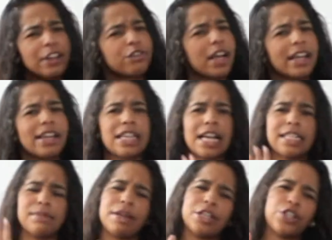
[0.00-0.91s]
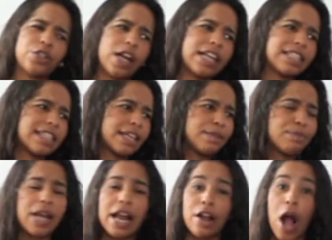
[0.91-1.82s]
of recognized my strengths I,
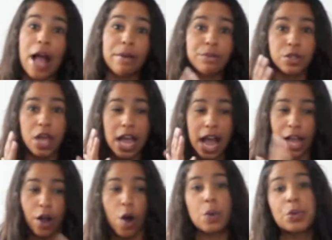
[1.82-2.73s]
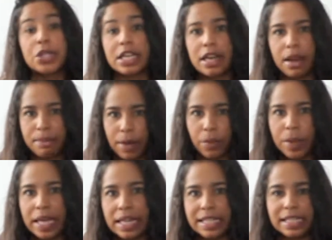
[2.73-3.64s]
but I, I was I honed in on my
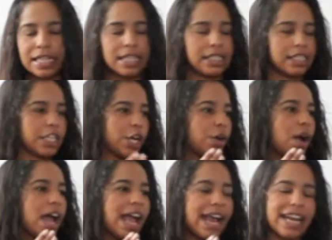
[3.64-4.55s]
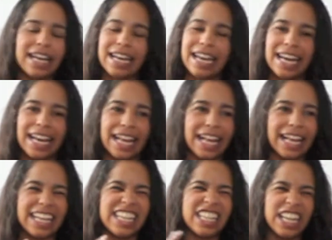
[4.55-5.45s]
weaknesses you know and
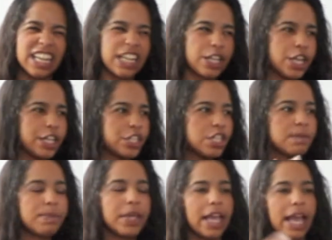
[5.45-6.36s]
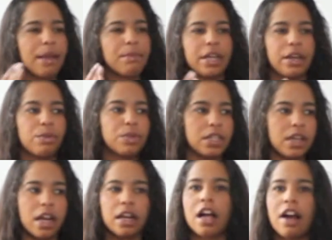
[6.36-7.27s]
and it, and it, it just became it was
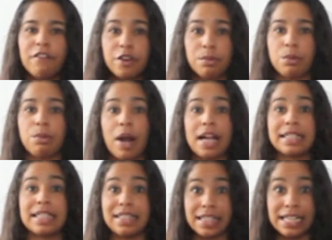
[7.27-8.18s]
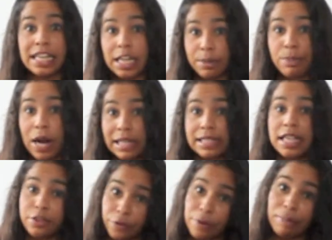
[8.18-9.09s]
an uncomfortable process a needed
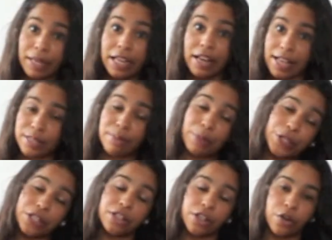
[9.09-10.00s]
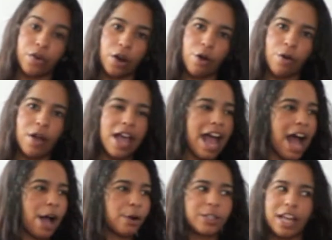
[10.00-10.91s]
process for me as a person to grow
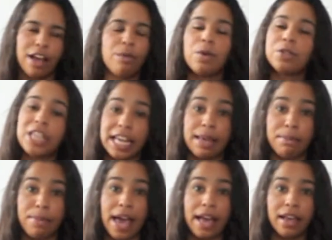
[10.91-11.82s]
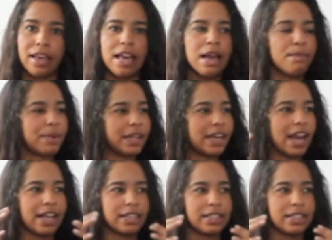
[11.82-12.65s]
um, I won't take it back but